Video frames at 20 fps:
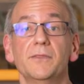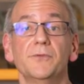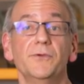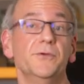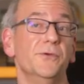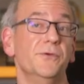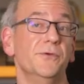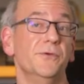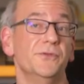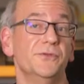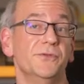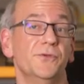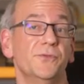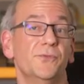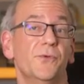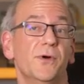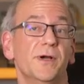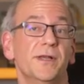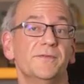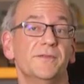through to
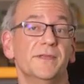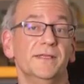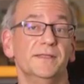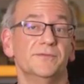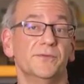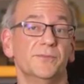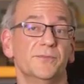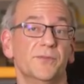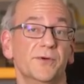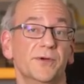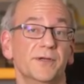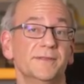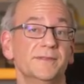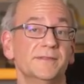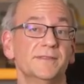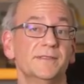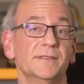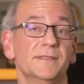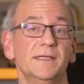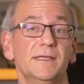one of these
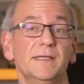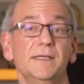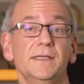reports,